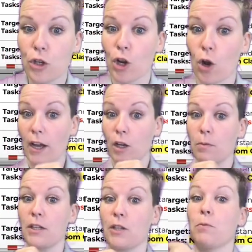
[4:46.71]
I could
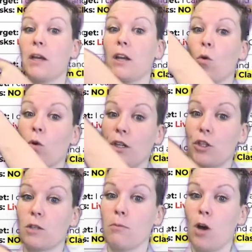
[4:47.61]
be as big or
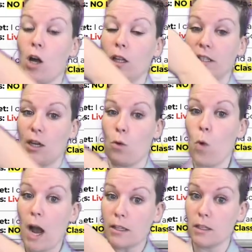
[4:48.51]
as small as I
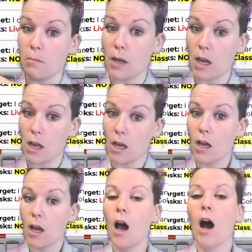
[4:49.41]
want to be.
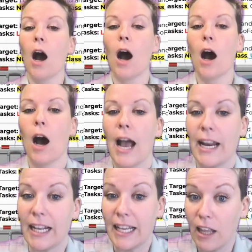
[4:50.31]
And
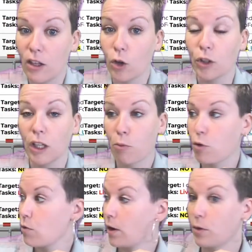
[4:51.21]
again, the only
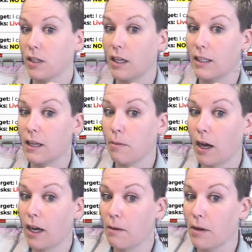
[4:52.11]
prerequisite is that
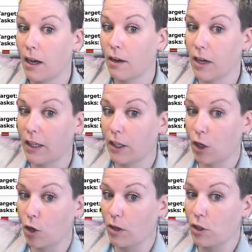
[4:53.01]
behind me, I've got like a
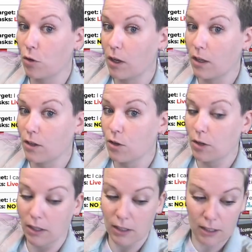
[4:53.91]
green screen. You
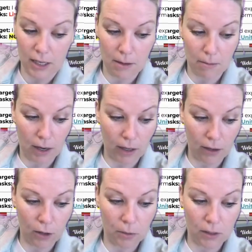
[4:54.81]
can see my,
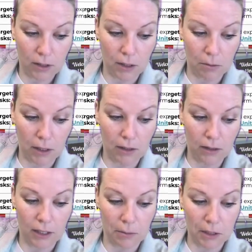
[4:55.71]
oops, that's
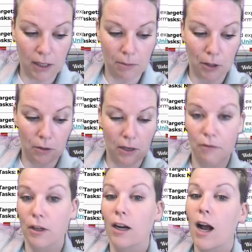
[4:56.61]
my timer going off there.